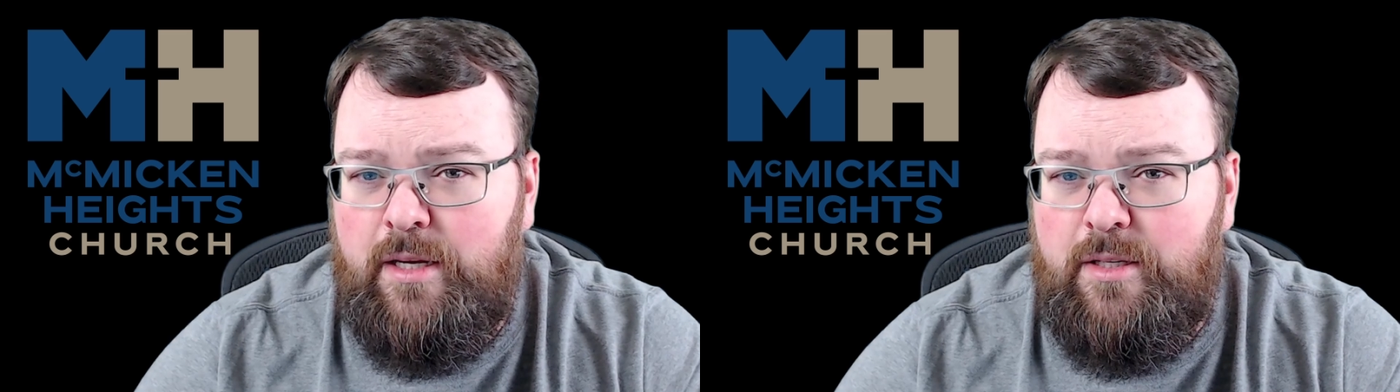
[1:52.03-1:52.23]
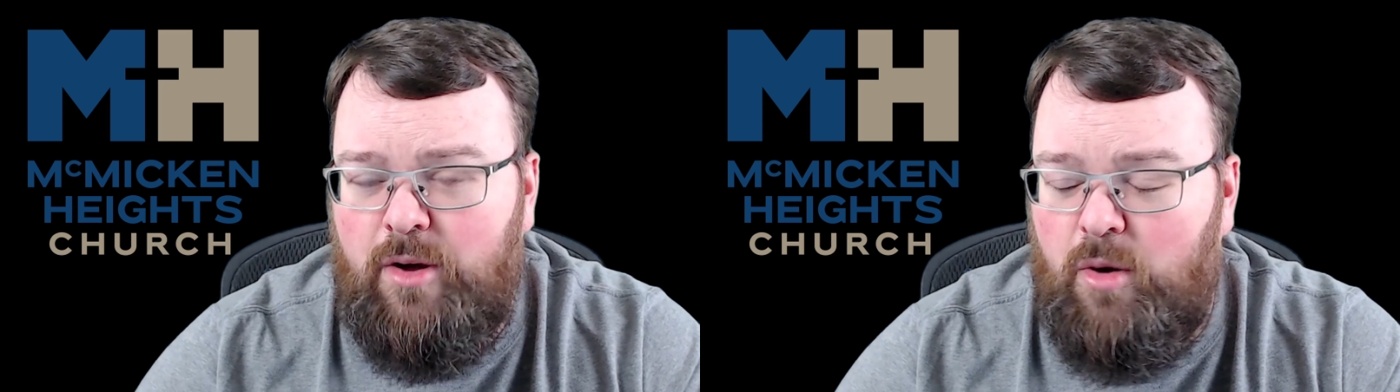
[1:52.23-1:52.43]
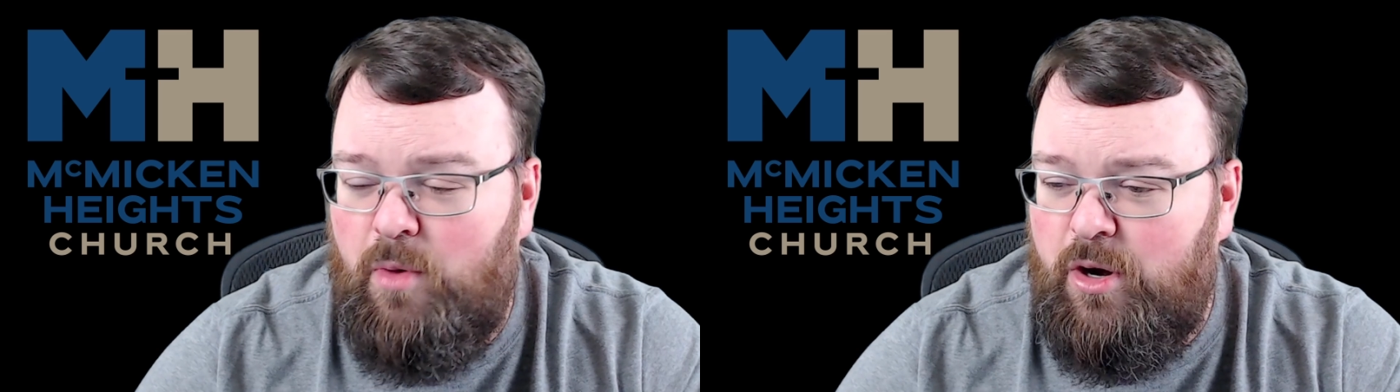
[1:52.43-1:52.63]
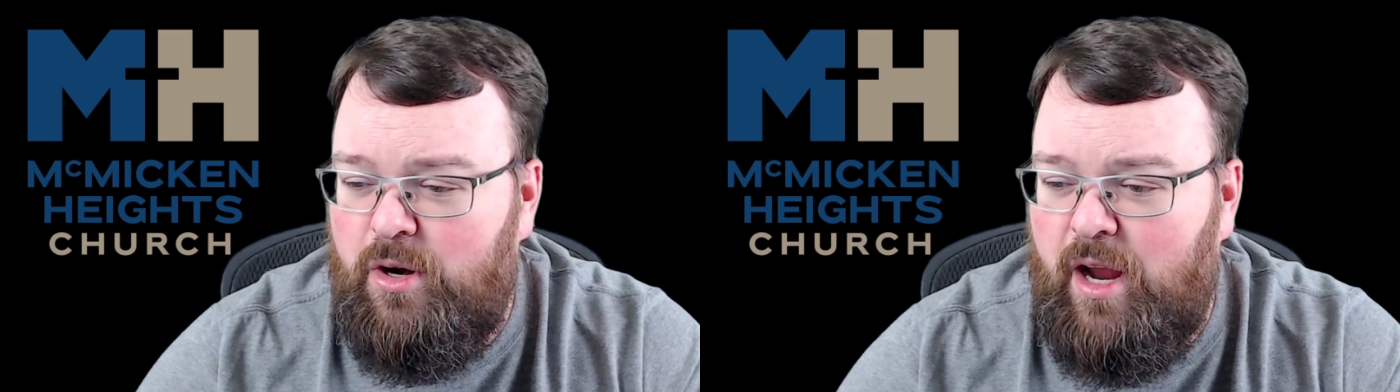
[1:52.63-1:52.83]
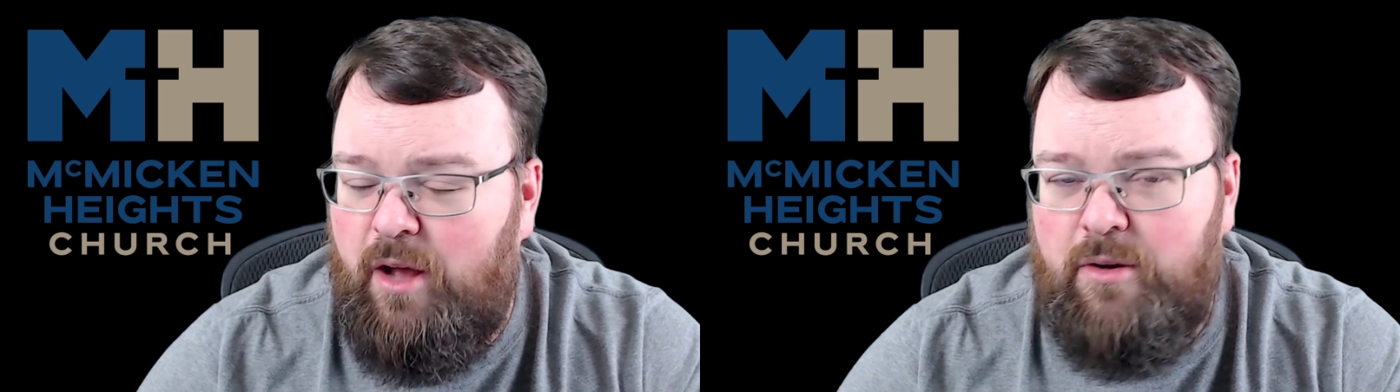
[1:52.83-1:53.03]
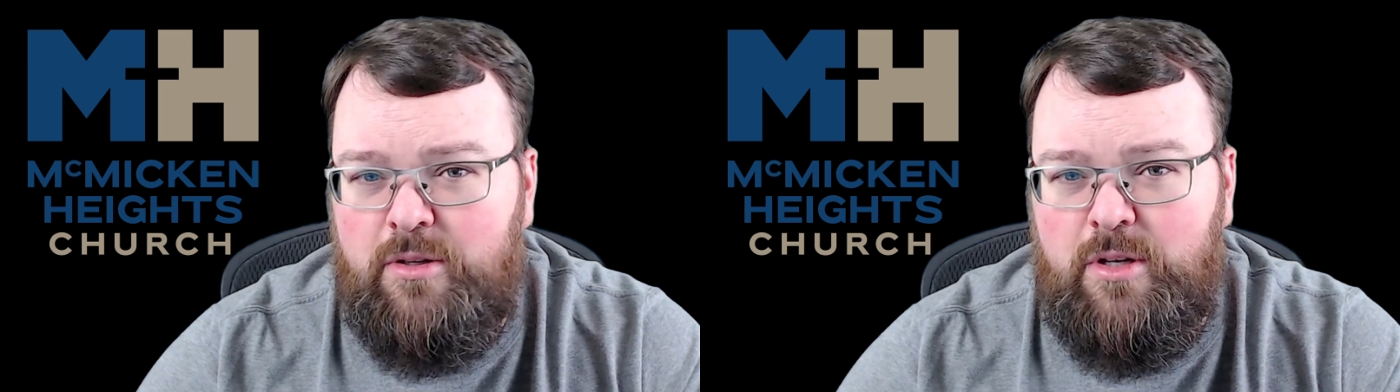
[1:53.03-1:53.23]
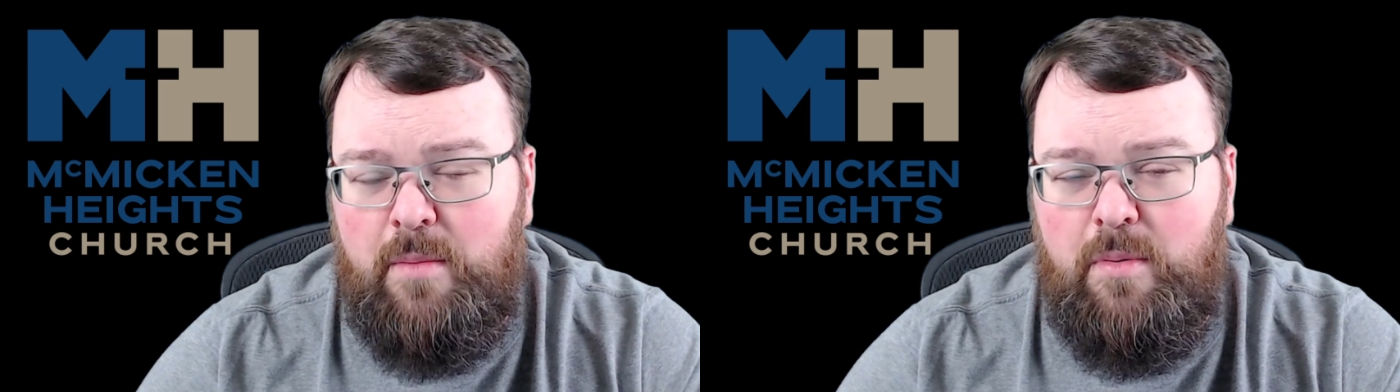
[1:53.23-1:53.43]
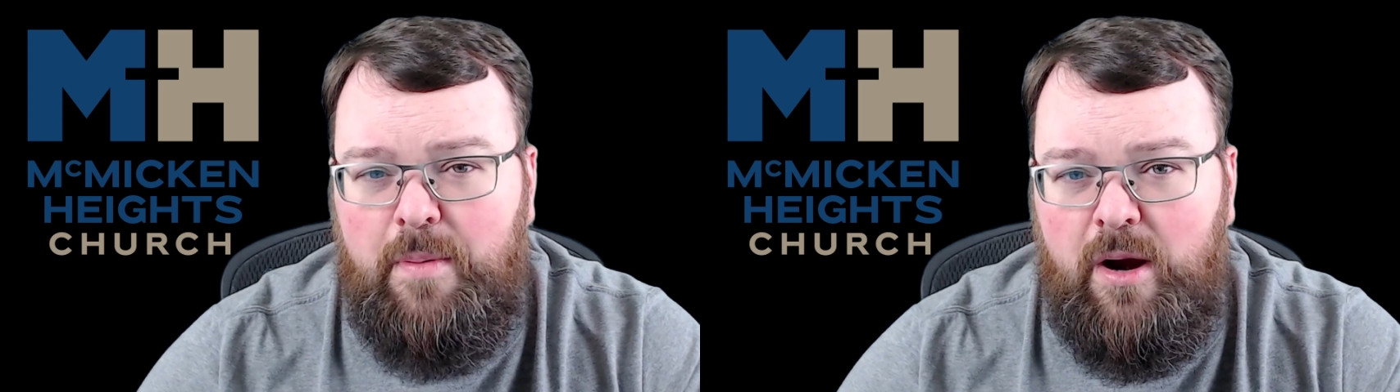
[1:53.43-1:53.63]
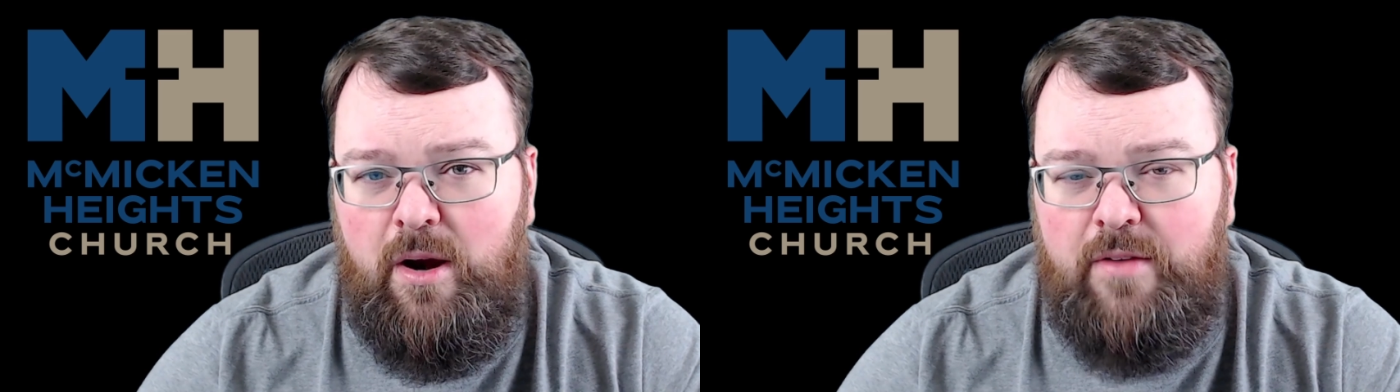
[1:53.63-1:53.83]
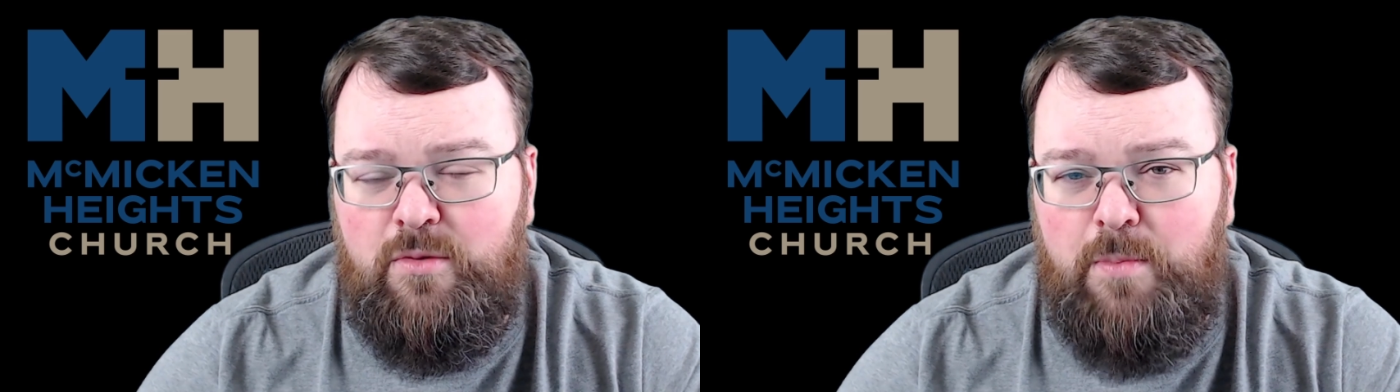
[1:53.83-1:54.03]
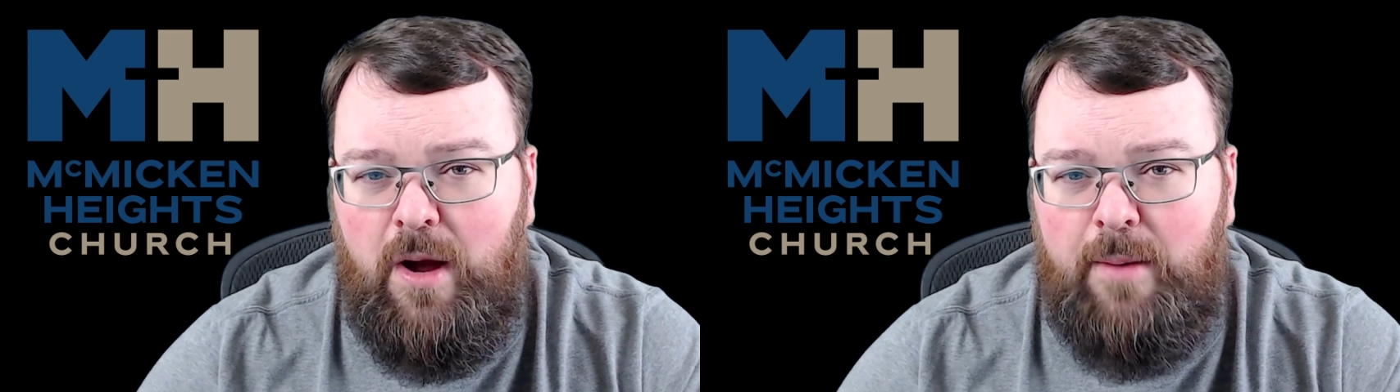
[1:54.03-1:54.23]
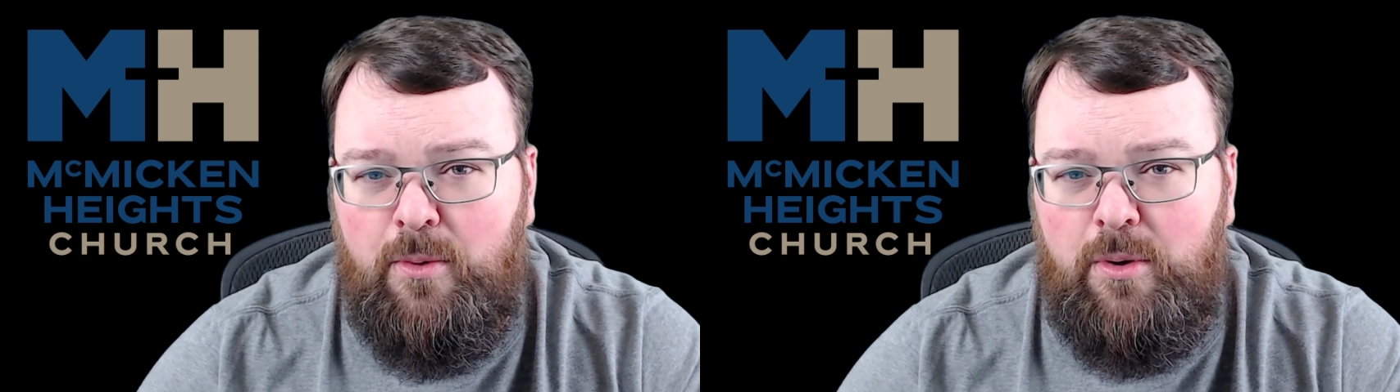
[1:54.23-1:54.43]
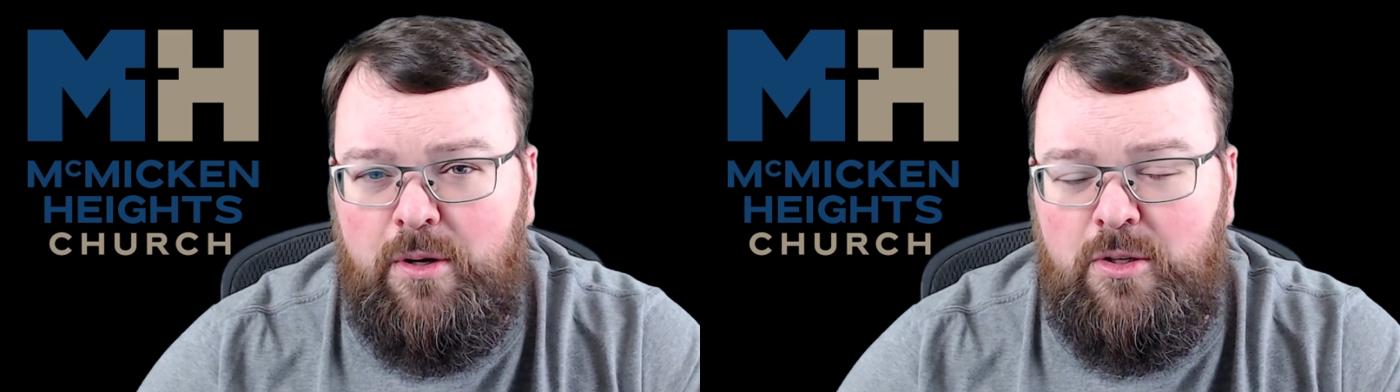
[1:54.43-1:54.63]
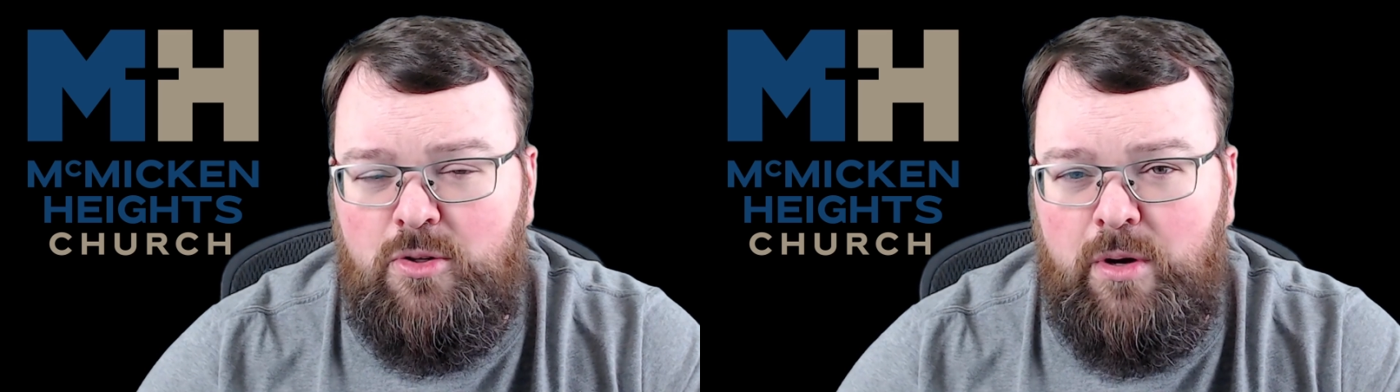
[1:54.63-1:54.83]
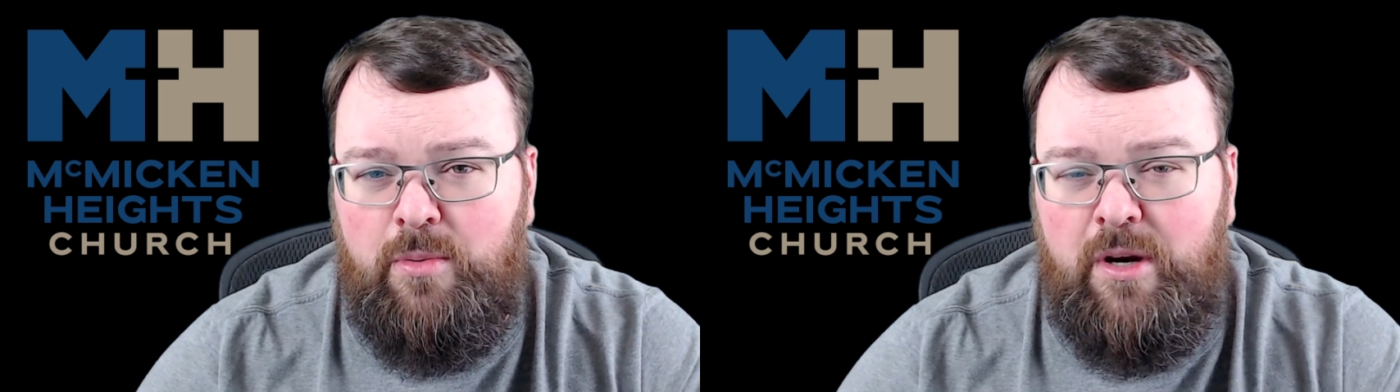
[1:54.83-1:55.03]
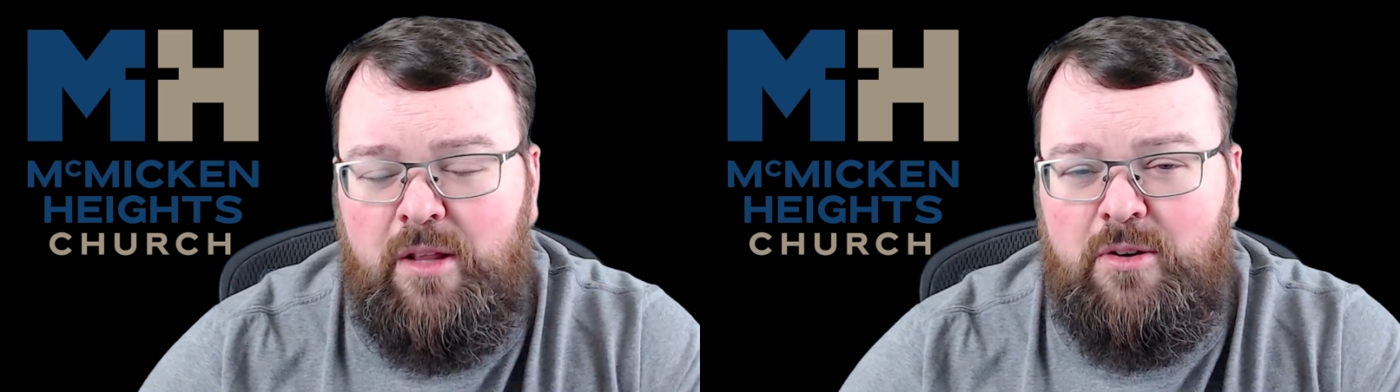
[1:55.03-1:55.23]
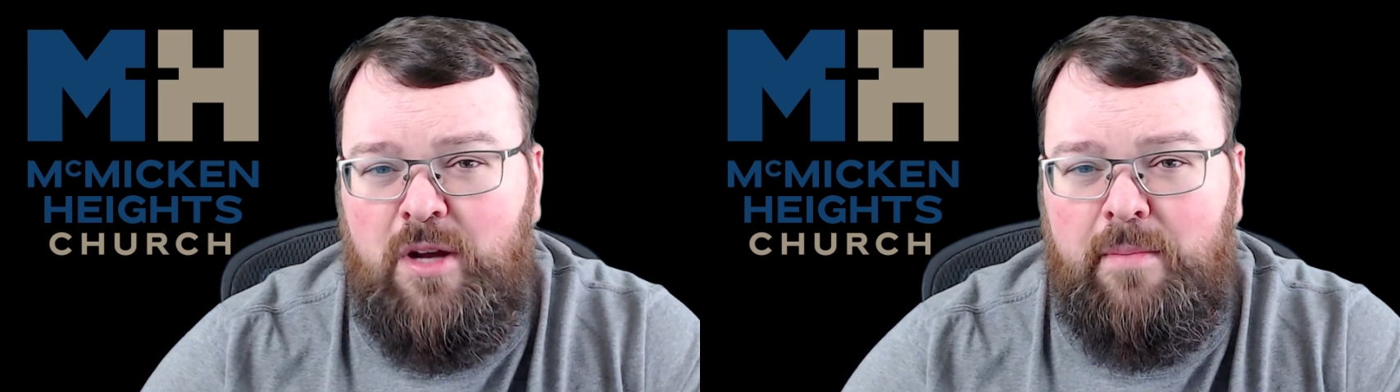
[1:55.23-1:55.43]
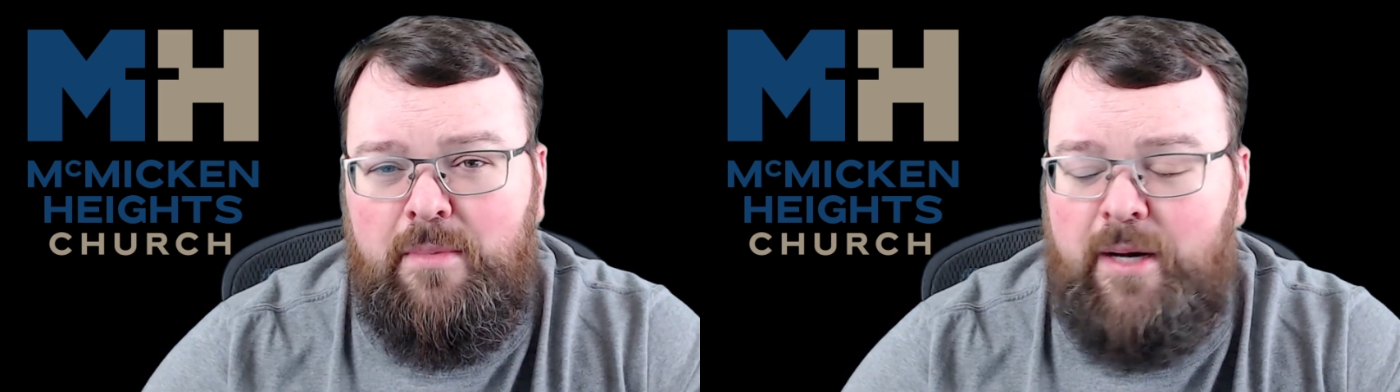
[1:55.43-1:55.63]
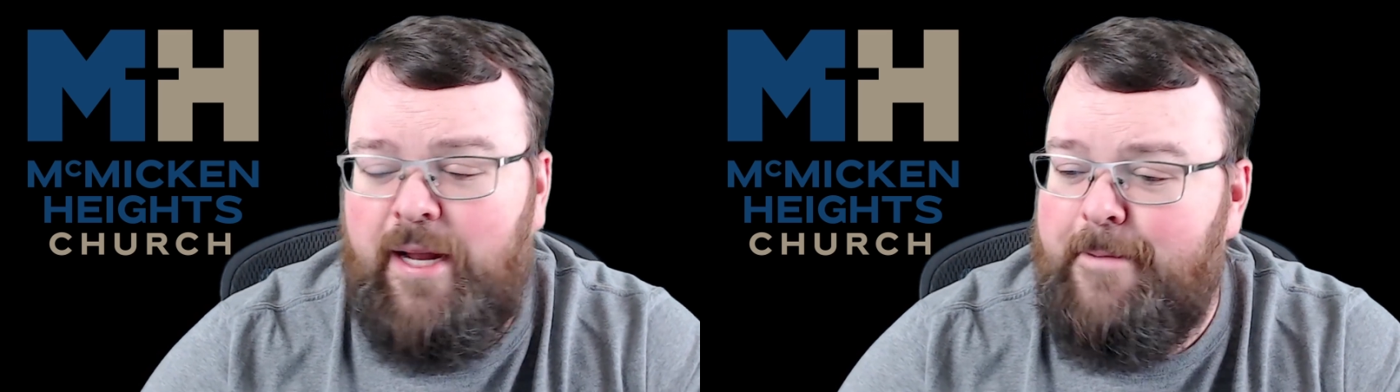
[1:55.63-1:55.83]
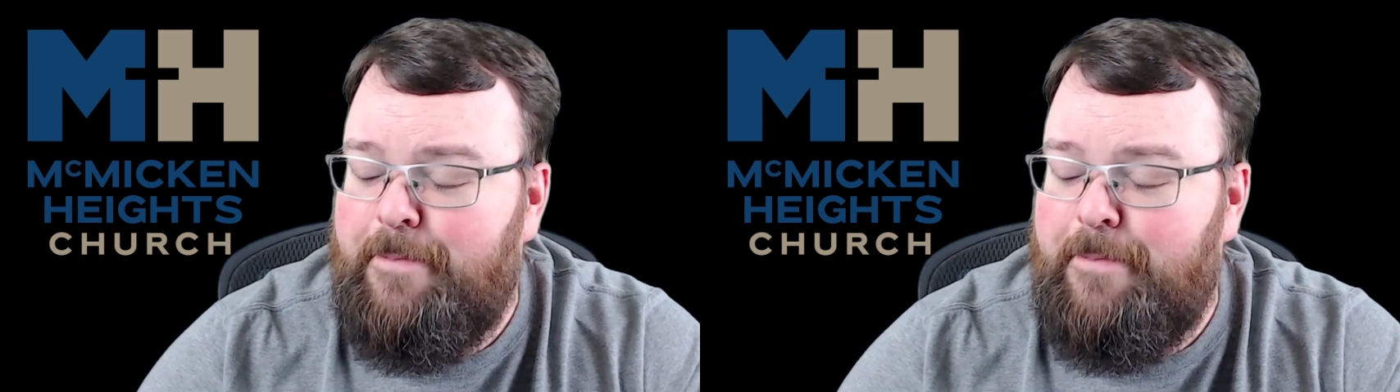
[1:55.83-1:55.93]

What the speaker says: So mark your calendars, come prepared, have some popcorn, and enjoy one another's company.